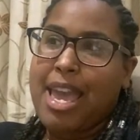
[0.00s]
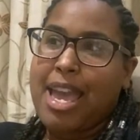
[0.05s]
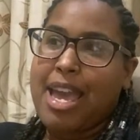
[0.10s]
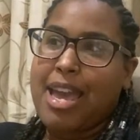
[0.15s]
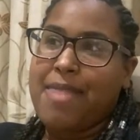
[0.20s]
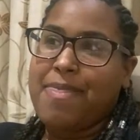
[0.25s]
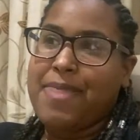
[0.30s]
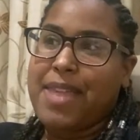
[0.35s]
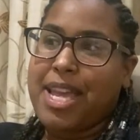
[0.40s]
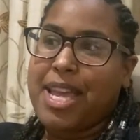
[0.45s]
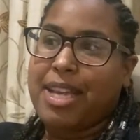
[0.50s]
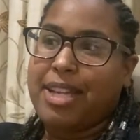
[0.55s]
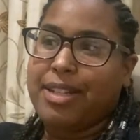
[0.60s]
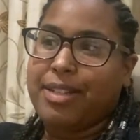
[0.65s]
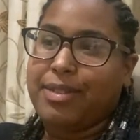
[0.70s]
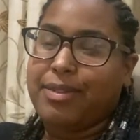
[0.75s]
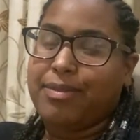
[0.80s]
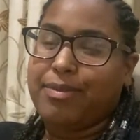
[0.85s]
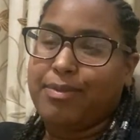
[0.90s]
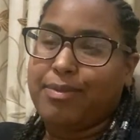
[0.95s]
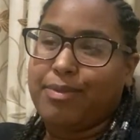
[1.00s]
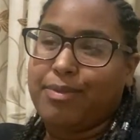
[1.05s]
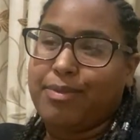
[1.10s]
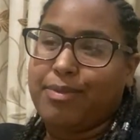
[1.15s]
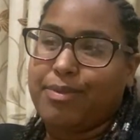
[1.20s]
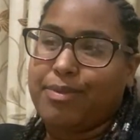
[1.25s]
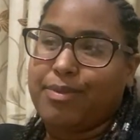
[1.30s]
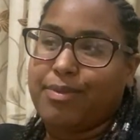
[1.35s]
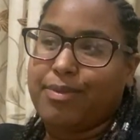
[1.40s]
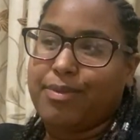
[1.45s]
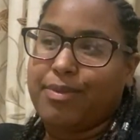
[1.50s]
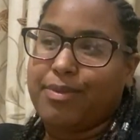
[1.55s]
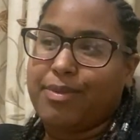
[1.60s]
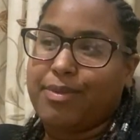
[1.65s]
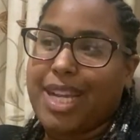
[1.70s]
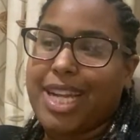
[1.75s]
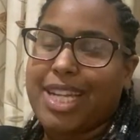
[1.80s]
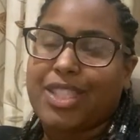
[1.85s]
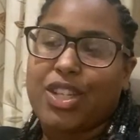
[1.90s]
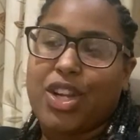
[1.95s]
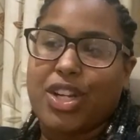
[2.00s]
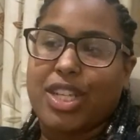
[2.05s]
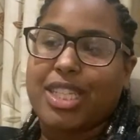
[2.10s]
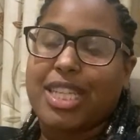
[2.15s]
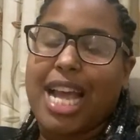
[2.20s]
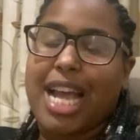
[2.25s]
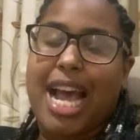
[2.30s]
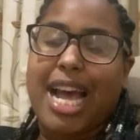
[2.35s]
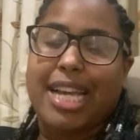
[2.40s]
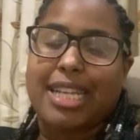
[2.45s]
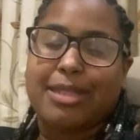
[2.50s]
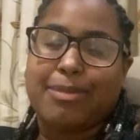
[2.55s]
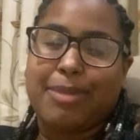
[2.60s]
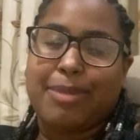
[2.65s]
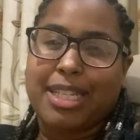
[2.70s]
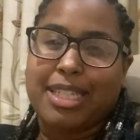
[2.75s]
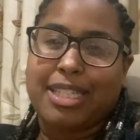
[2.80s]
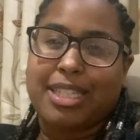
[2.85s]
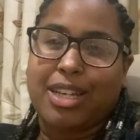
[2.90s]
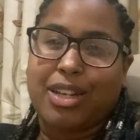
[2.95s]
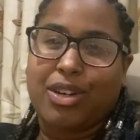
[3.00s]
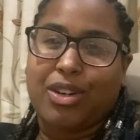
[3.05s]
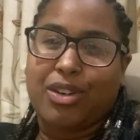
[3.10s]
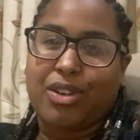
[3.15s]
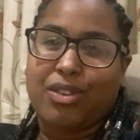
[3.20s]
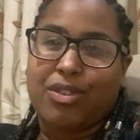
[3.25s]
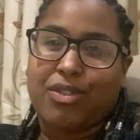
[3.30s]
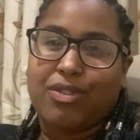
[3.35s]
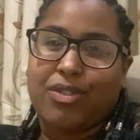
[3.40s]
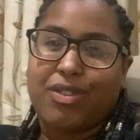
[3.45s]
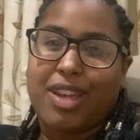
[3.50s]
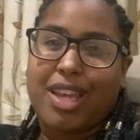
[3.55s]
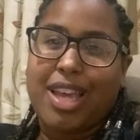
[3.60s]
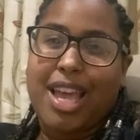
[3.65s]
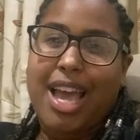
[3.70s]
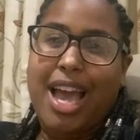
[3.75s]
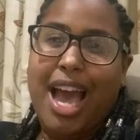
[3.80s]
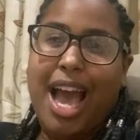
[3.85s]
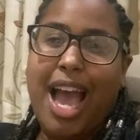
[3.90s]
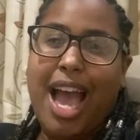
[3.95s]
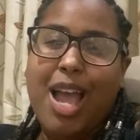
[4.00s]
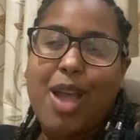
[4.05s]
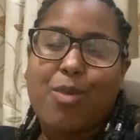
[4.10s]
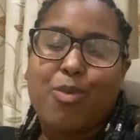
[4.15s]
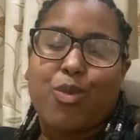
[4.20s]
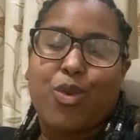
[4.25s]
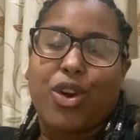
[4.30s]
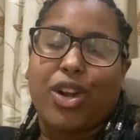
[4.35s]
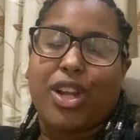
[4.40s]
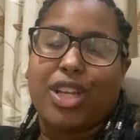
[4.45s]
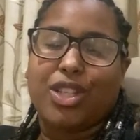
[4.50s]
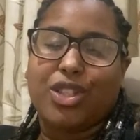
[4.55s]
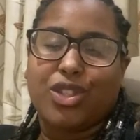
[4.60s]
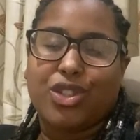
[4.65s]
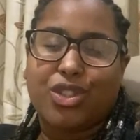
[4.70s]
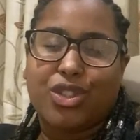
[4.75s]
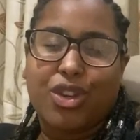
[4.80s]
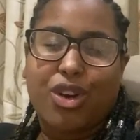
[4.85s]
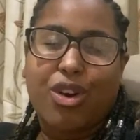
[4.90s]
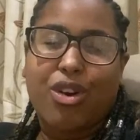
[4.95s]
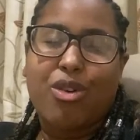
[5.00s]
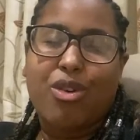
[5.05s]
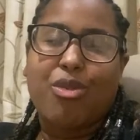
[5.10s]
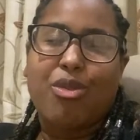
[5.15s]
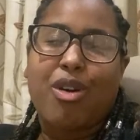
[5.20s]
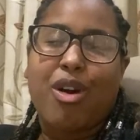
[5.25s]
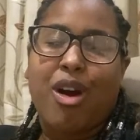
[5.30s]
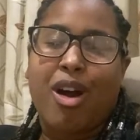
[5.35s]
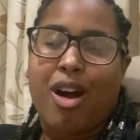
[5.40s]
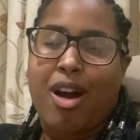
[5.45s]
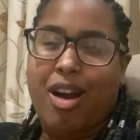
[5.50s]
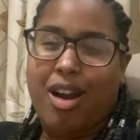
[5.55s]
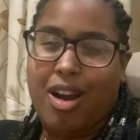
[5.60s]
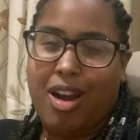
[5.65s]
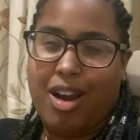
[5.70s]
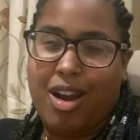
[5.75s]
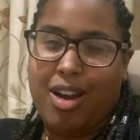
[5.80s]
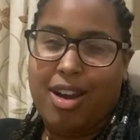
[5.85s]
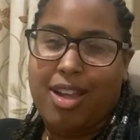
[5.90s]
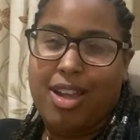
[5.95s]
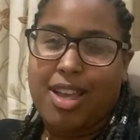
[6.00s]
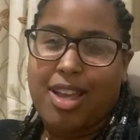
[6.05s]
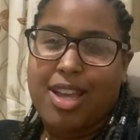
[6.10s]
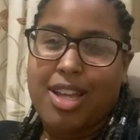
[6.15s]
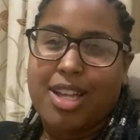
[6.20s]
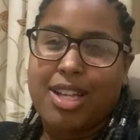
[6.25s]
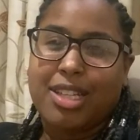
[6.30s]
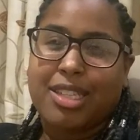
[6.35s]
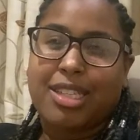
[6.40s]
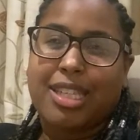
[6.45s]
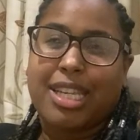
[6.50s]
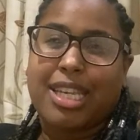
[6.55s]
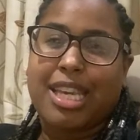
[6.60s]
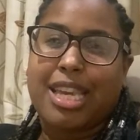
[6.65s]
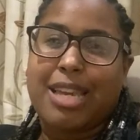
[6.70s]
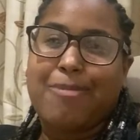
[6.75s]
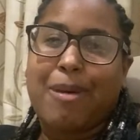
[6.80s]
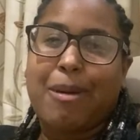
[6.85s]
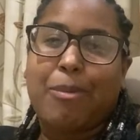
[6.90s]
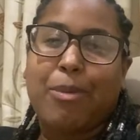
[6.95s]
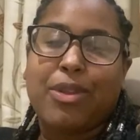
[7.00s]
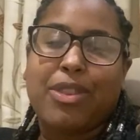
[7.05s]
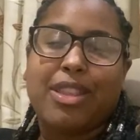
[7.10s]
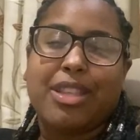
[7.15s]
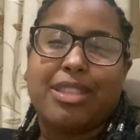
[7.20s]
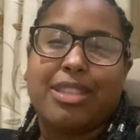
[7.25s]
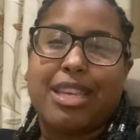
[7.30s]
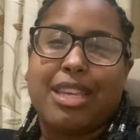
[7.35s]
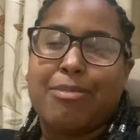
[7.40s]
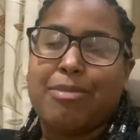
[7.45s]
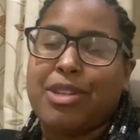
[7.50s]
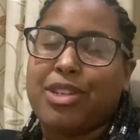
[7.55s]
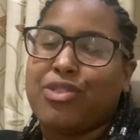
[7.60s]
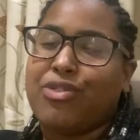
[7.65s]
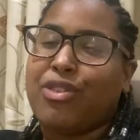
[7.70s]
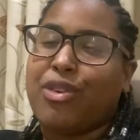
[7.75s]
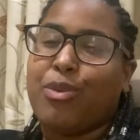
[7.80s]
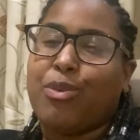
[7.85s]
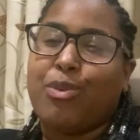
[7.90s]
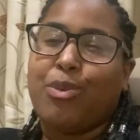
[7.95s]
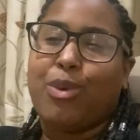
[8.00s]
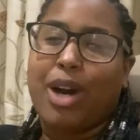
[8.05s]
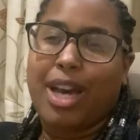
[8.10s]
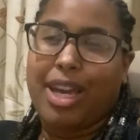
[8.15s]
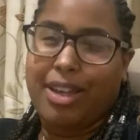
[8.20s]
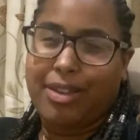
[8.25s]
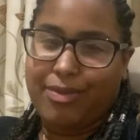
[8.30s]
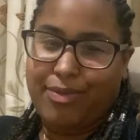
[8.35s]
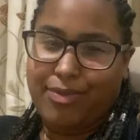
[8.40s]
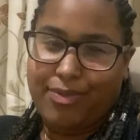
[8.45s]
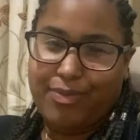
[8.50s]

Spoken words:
And then I started to ask myself, I am working so hard to keep up with this image for what?